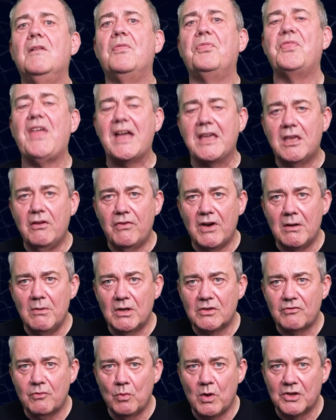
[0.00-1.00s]
Thank you very
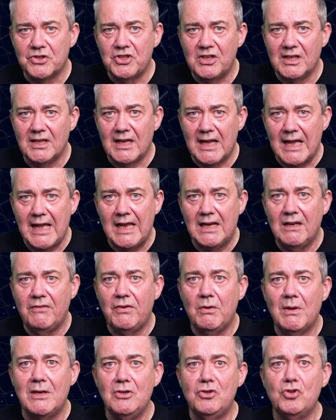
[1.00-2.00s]
much for watching, and
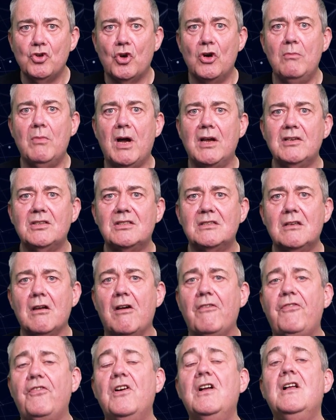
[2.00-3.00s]
if you enjoy my
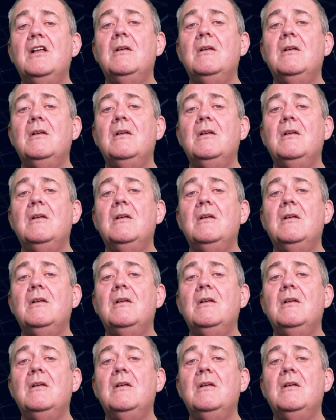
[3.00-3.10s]
stuff,